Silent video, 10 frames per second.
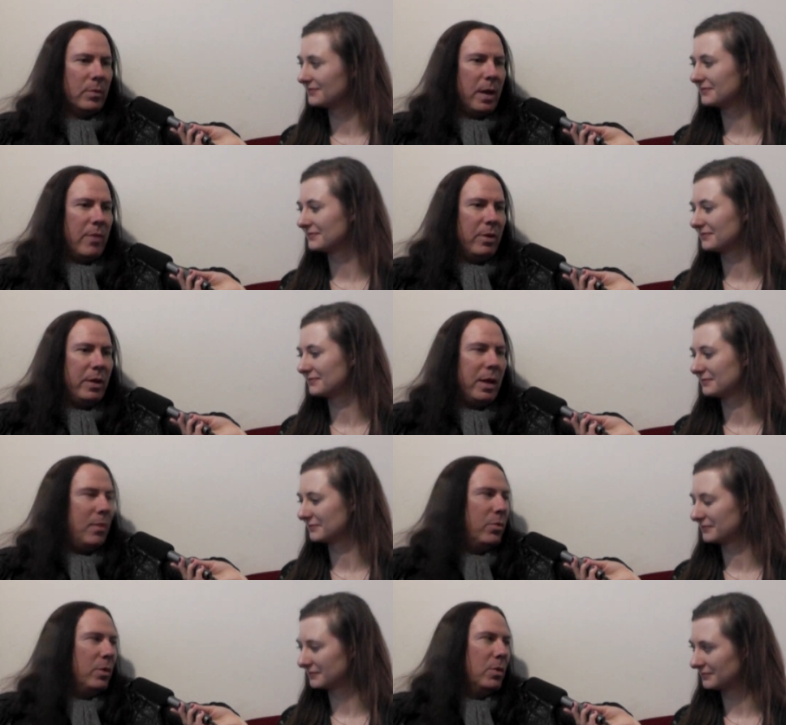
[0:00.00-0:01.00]
Speaker 1: every
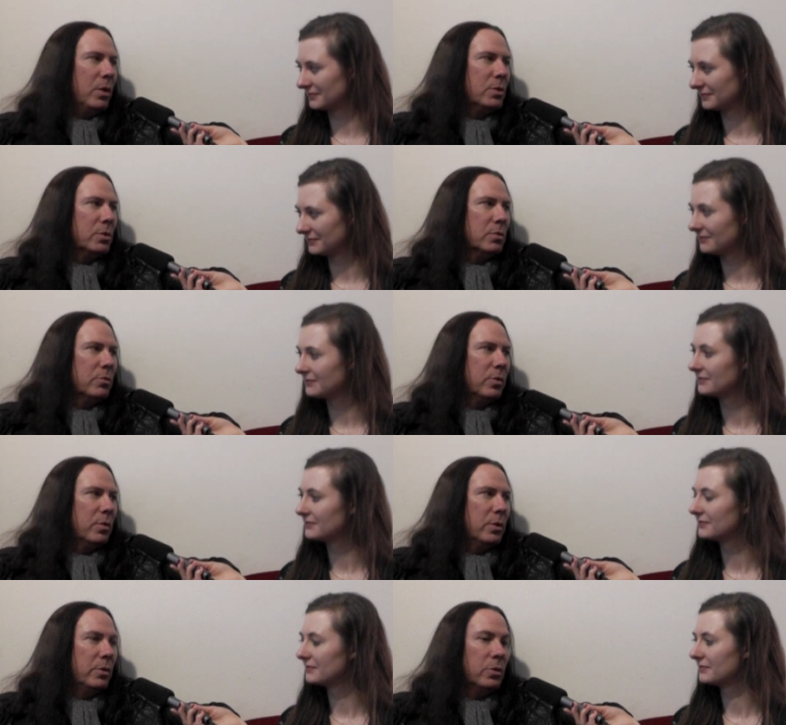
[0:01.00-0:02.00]
day pretty much
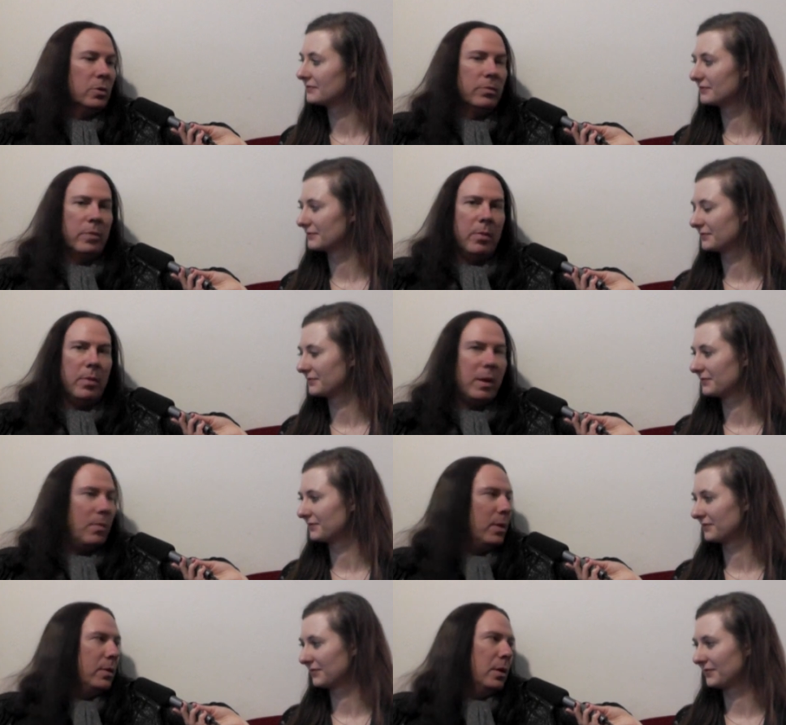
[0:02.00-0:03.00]
until maybe about
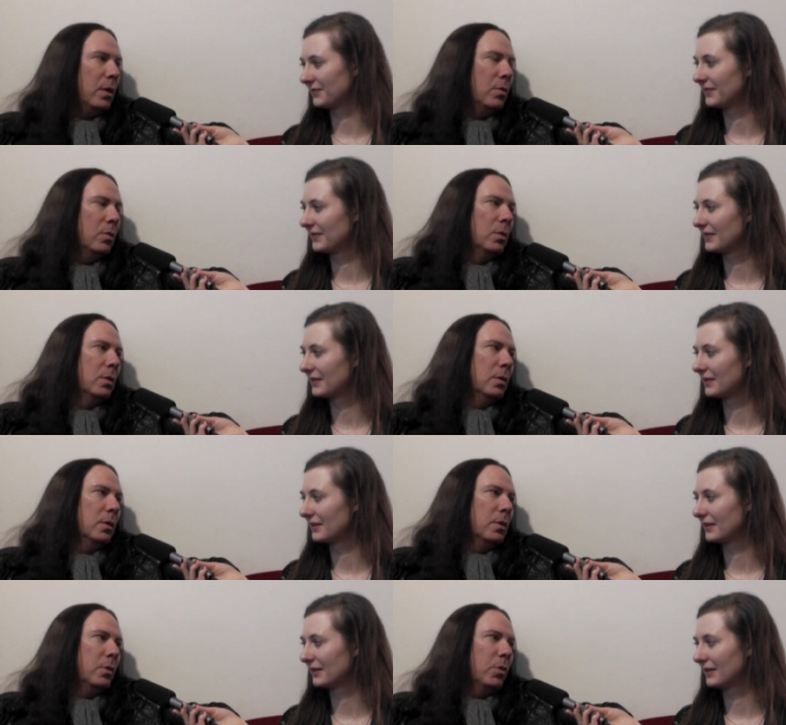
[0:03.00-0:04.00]
a month ago.
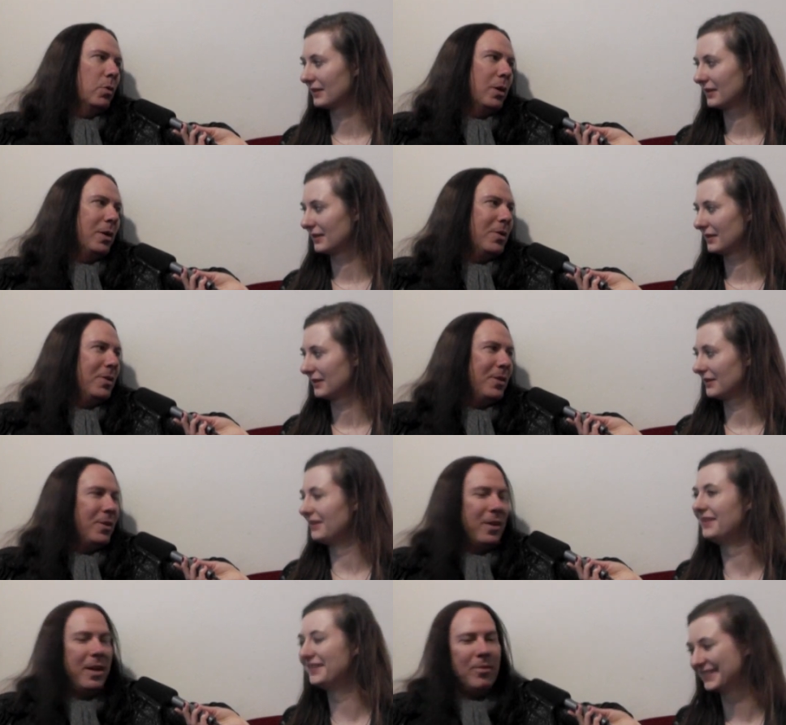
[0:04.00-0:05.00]
We were working on
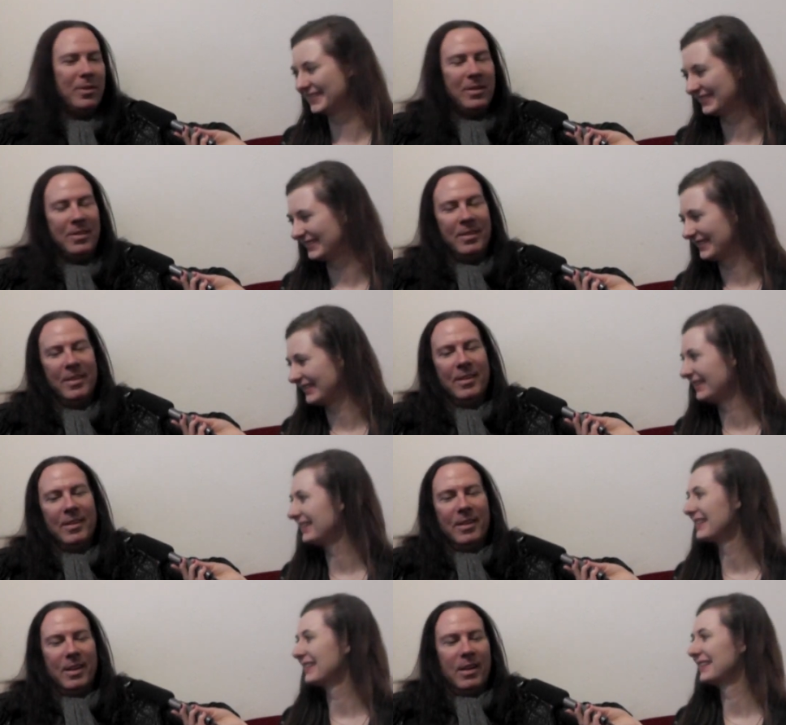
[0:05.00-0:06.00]
Haven, and
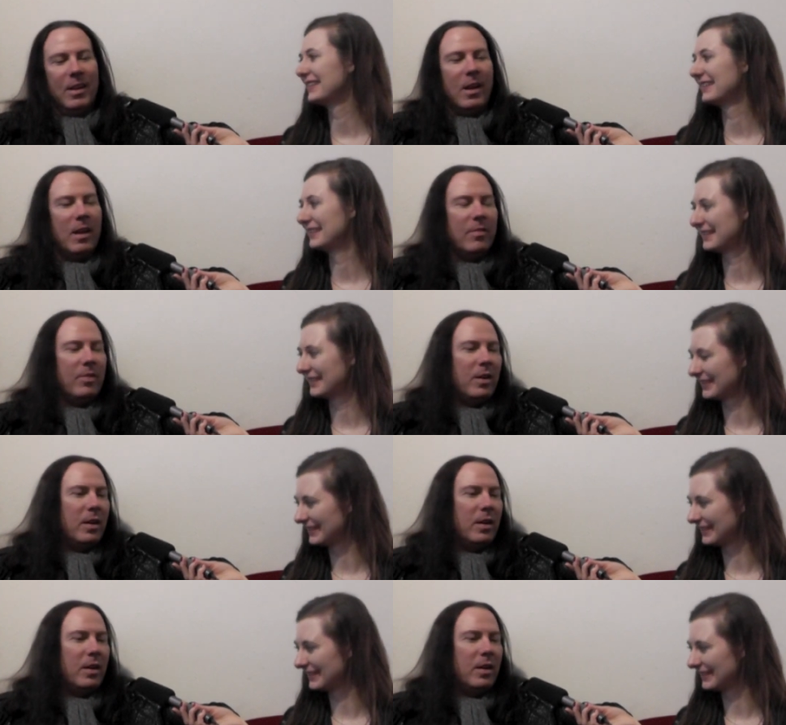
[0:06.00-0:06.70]
a lot of